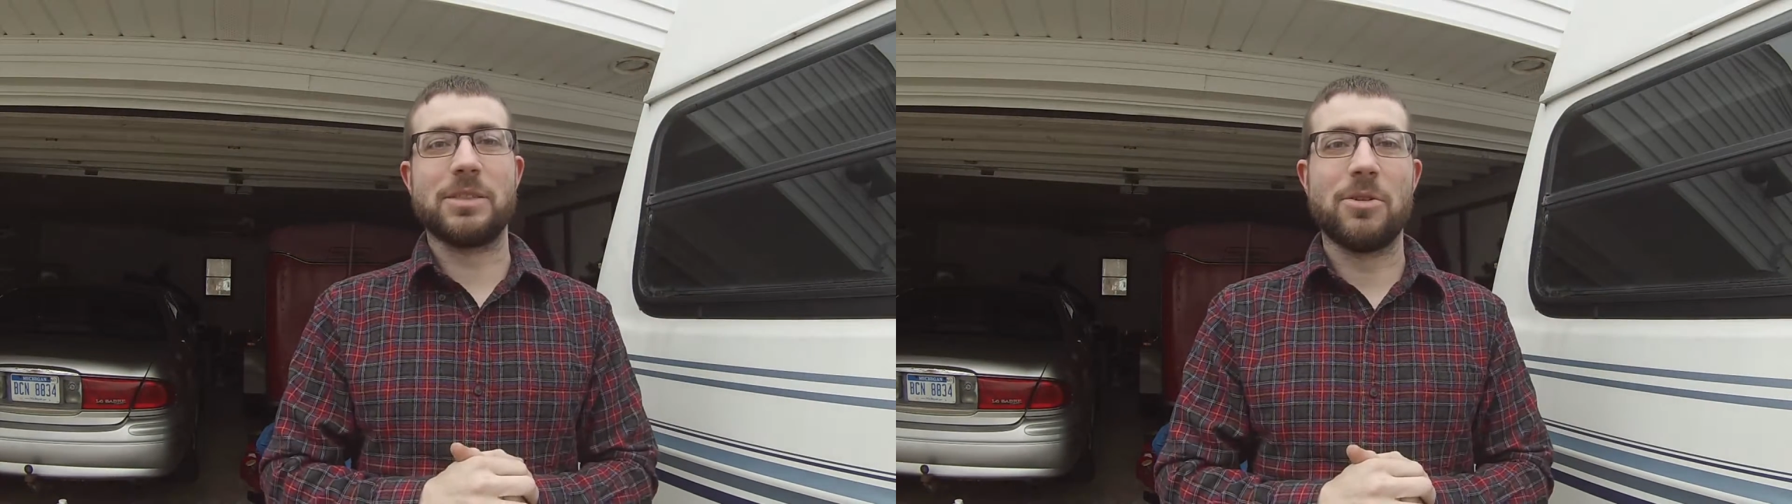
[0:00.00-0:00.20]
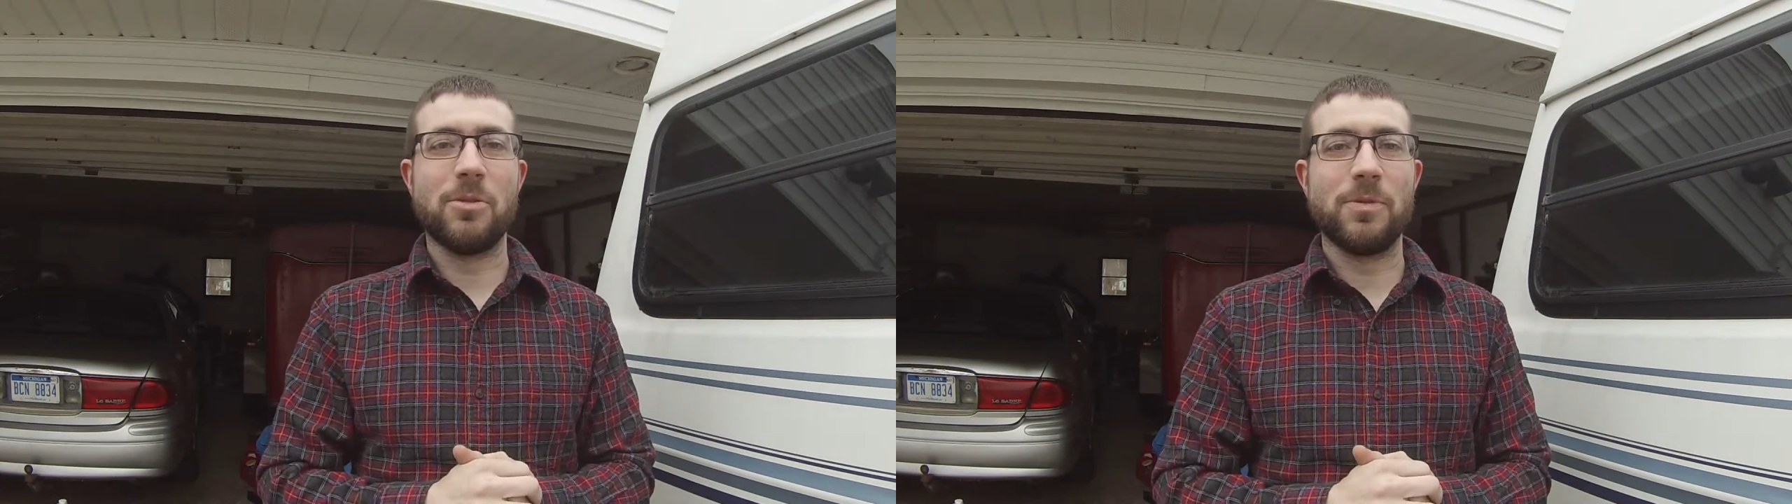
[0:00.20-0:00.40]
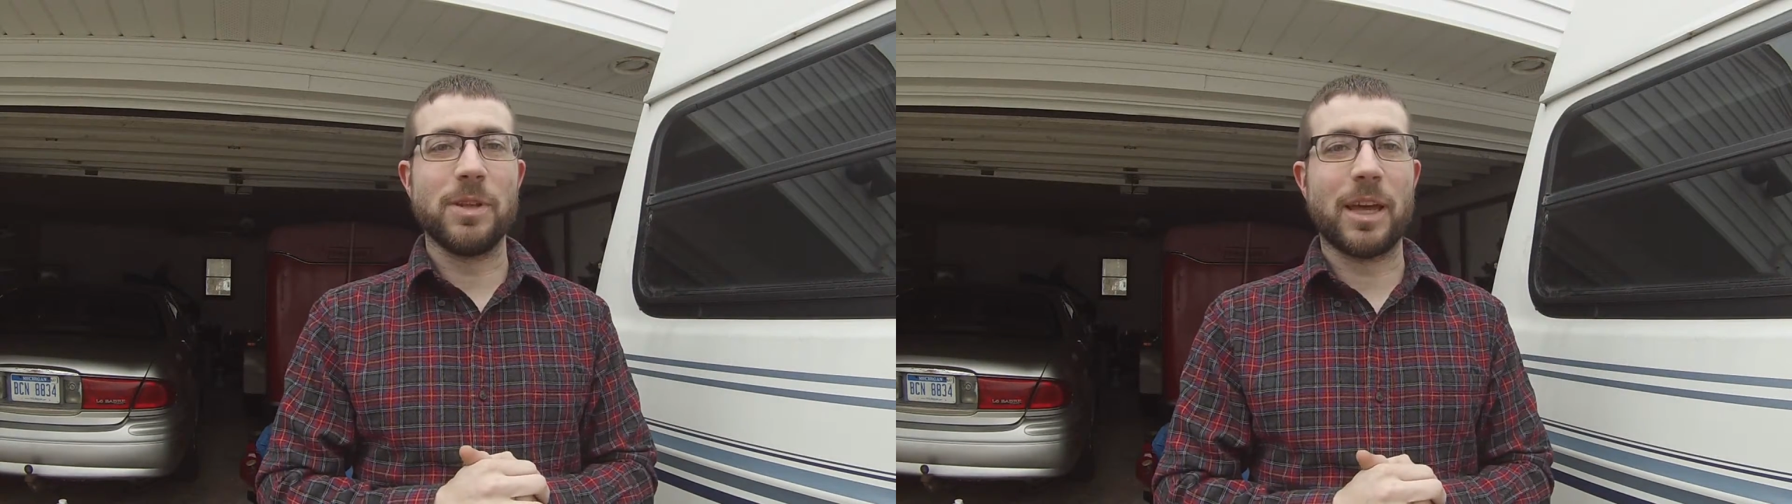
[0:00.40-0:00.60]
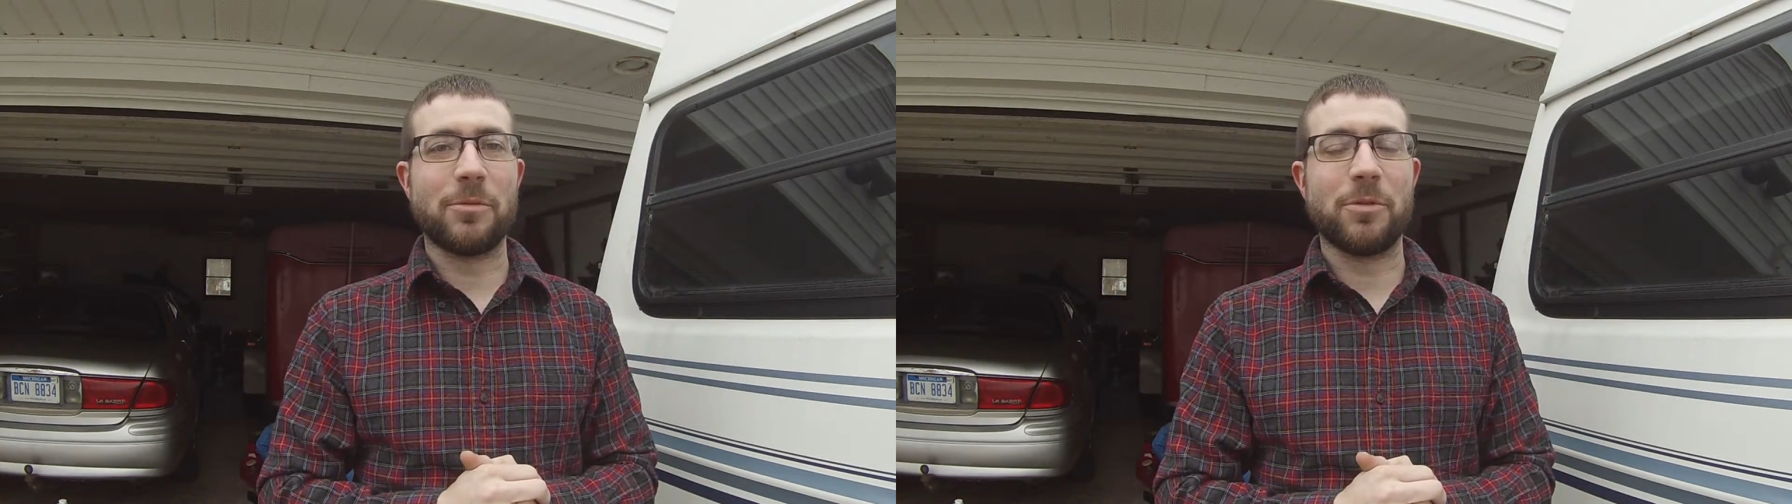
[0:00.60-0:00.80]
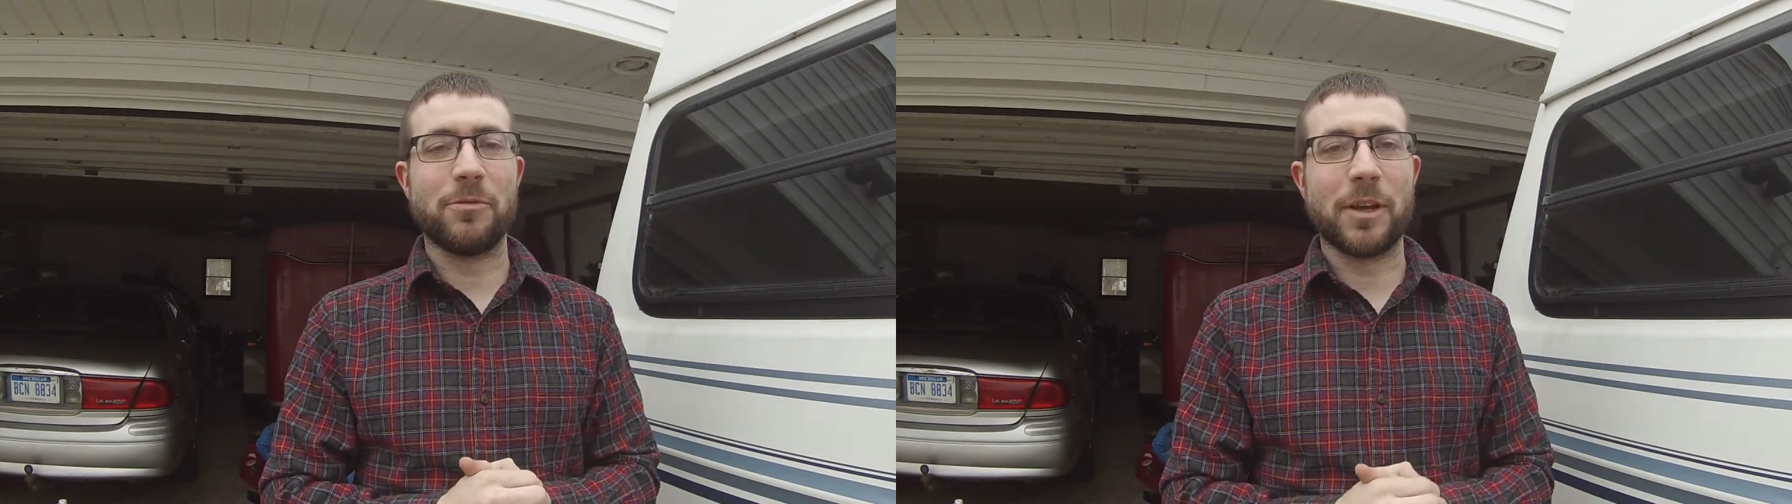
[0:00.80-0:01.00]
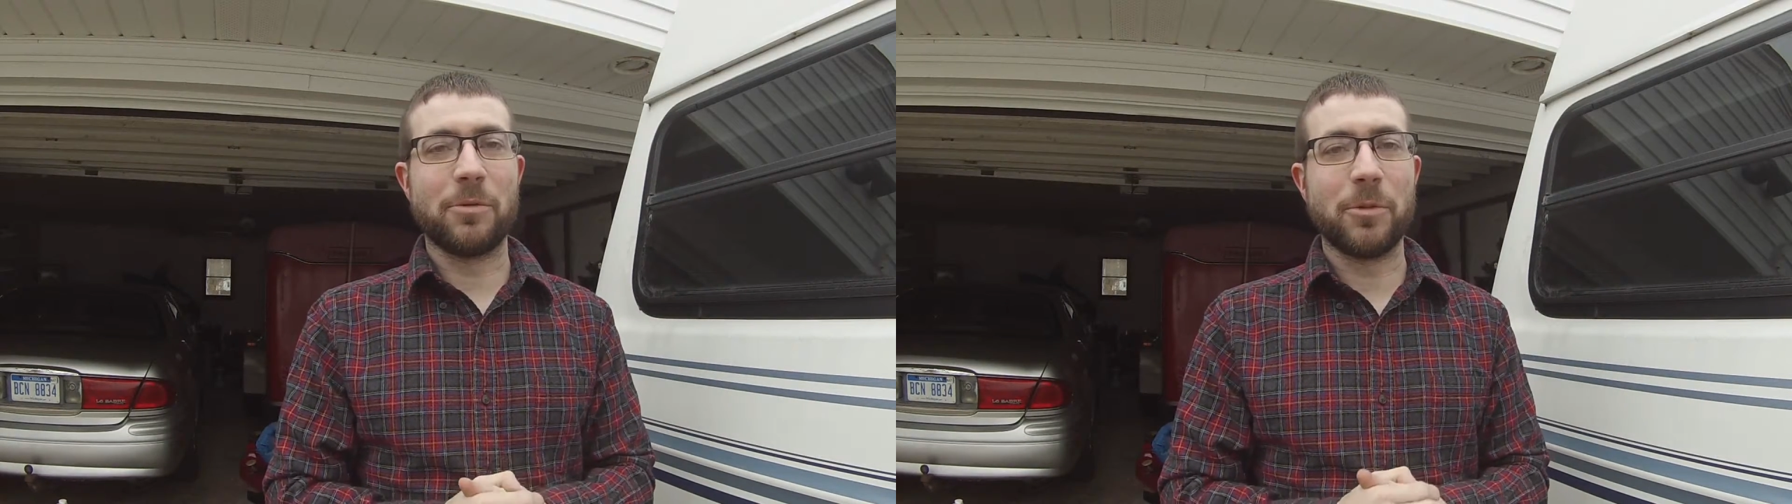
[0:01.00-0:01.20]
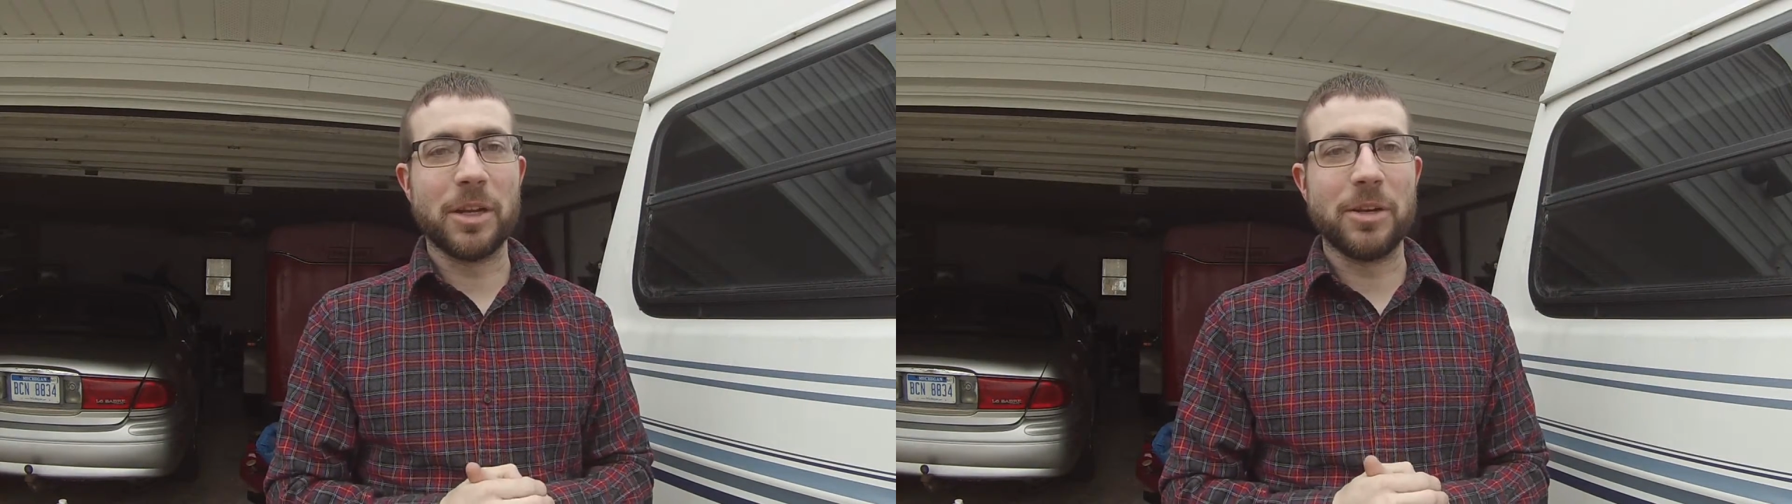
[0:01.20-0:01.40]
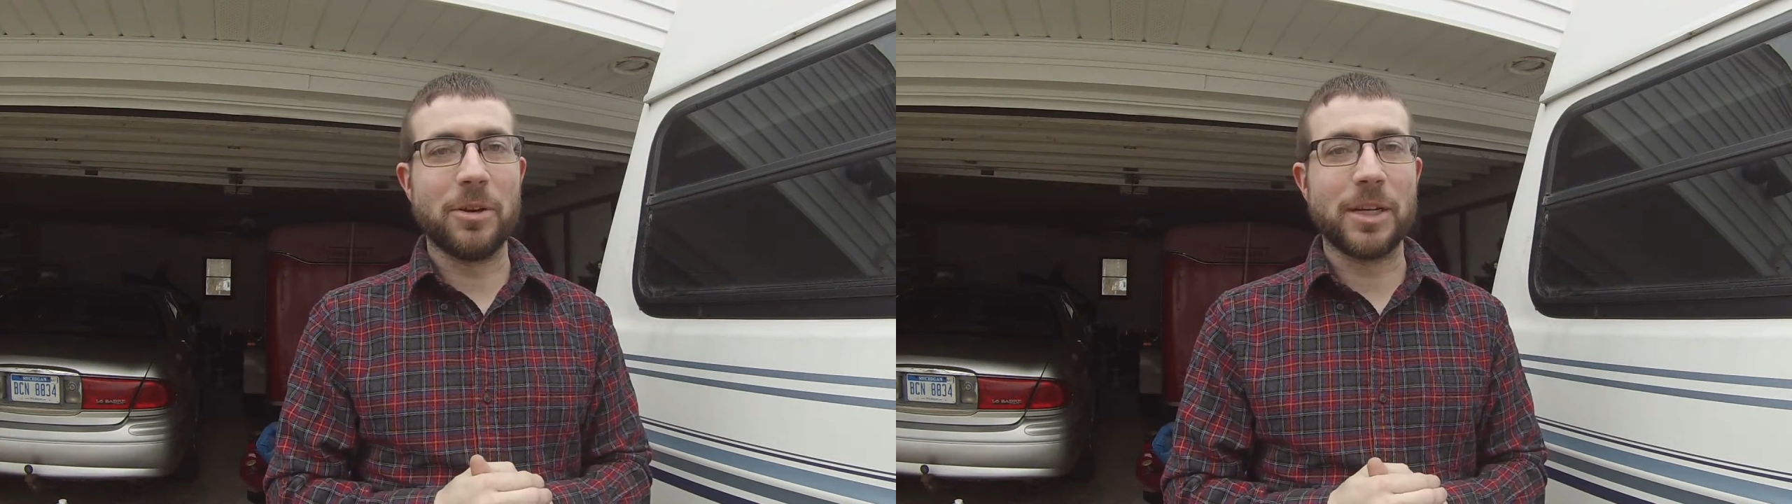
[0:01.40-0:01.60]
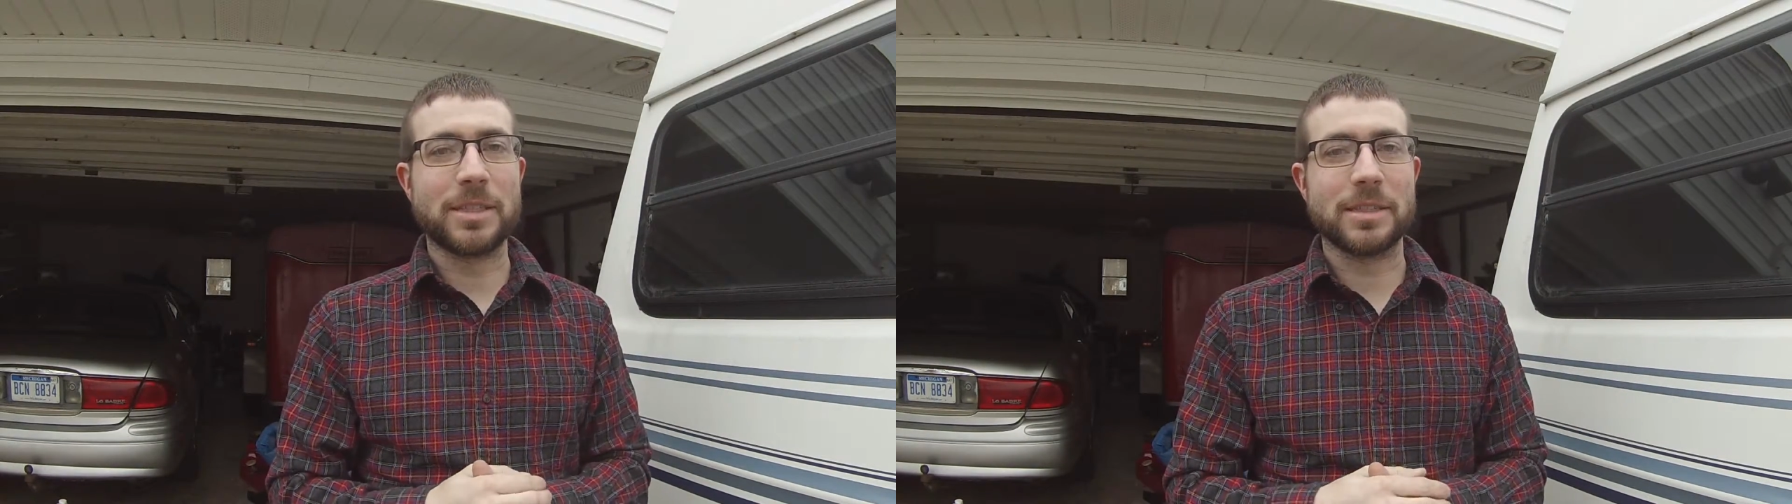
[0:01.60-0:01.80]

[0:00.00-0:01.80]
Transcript: so hopefully that'll prevent wind noise